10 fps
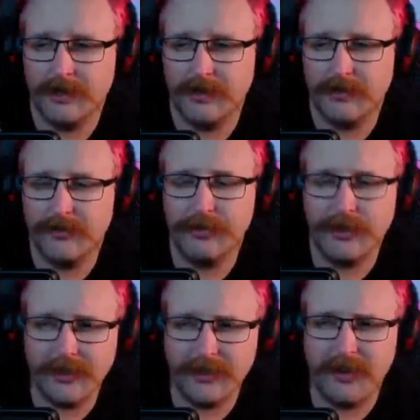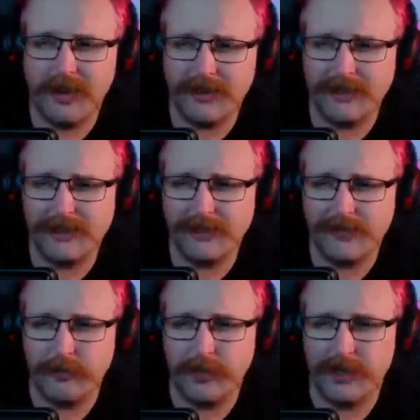really nice
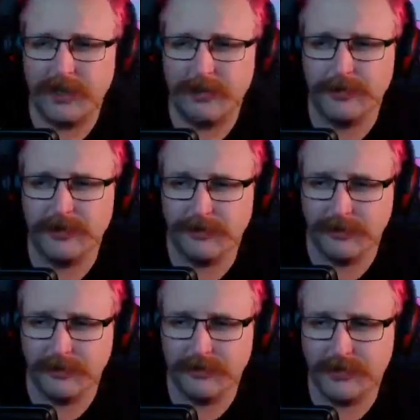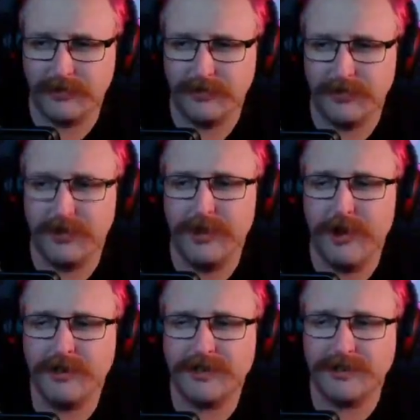for being able to
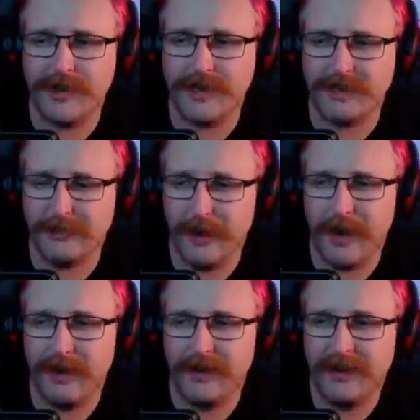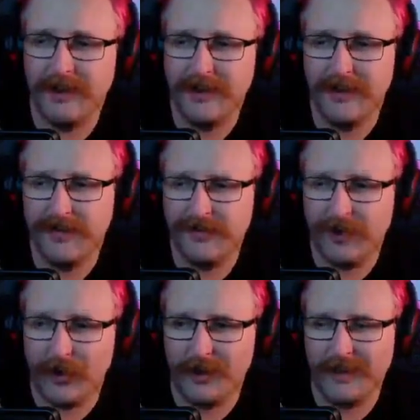not stress about
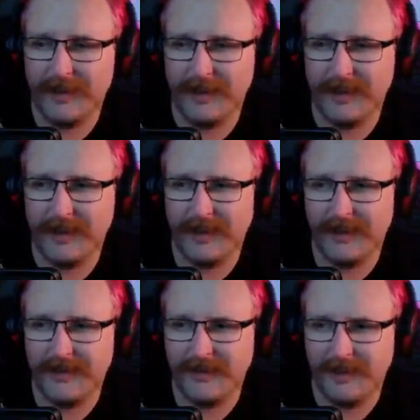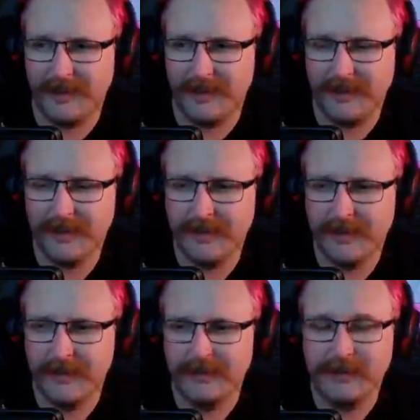falling and
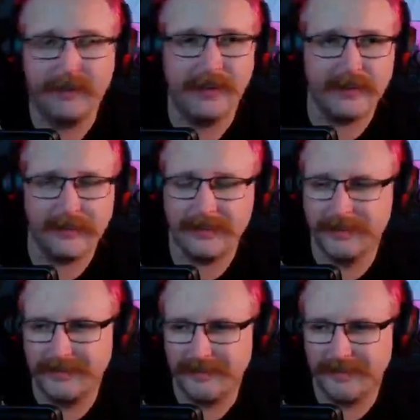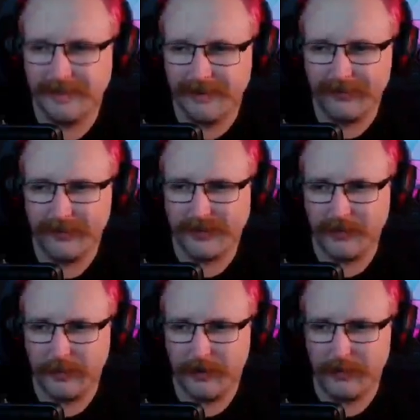dying every time
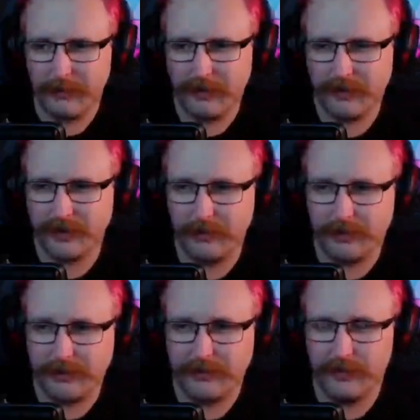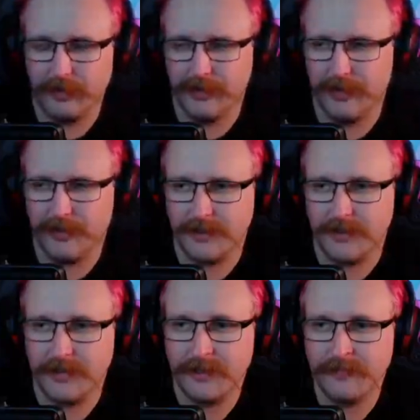you're up at the top of a big structure.
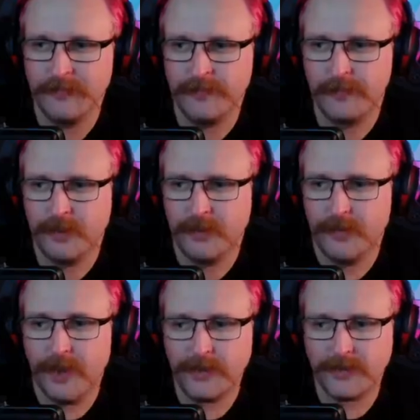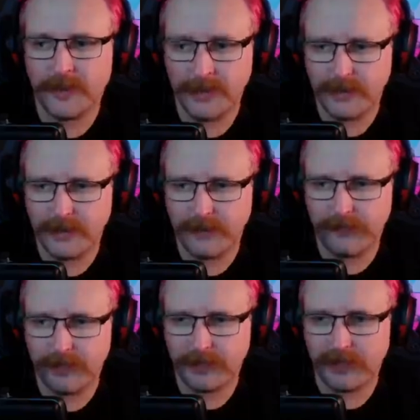That's kind of it for
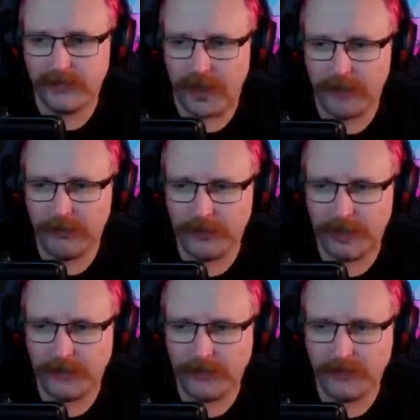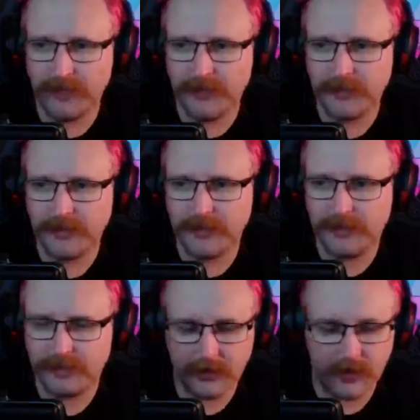the survival side of things.
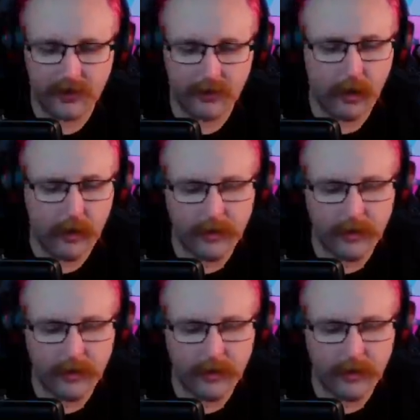Oh wait, I